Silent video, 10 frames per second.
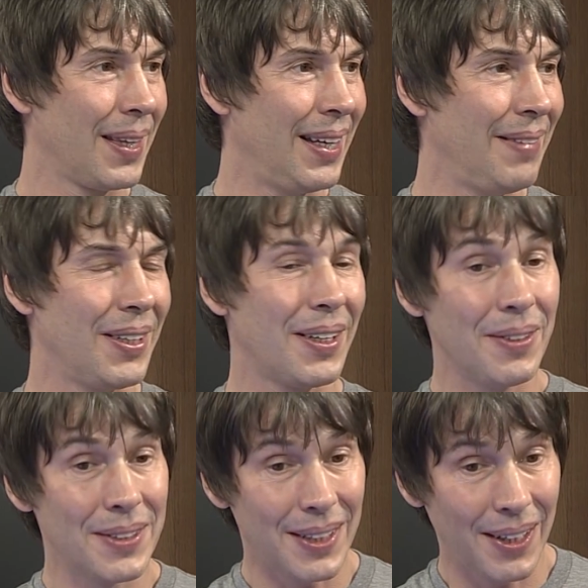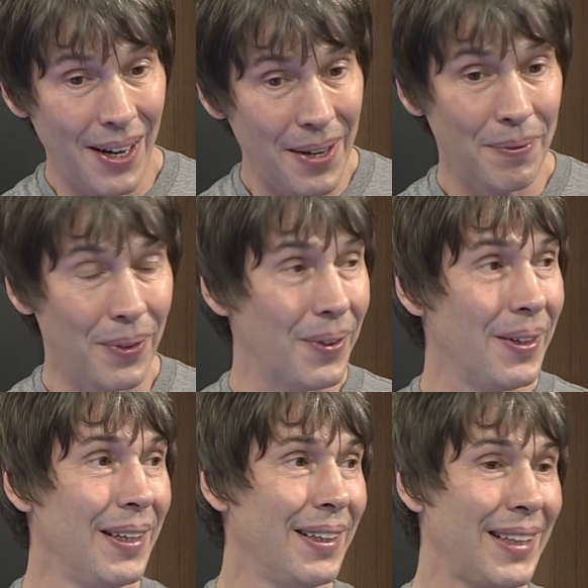And if your goal is to learn more,
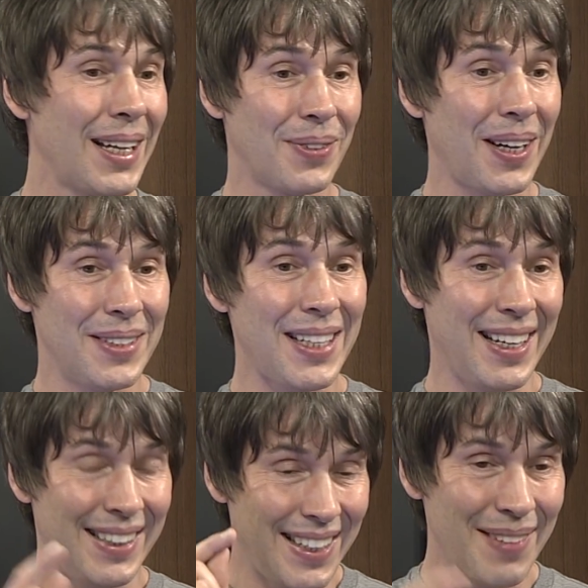that's what I would say